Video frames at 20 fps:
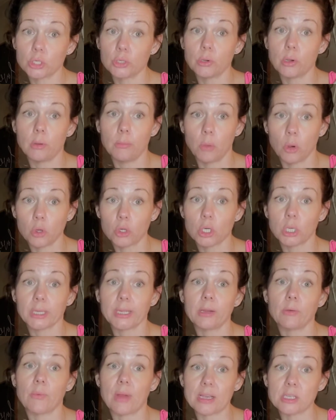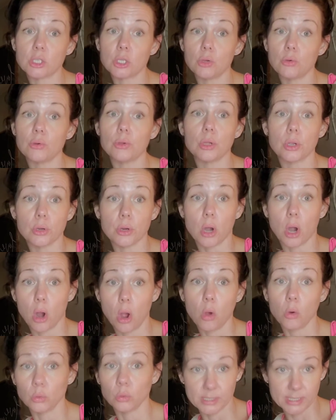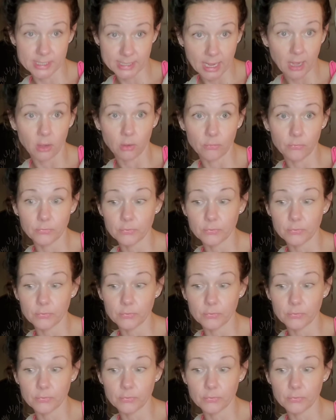to emotionally rescue your own self.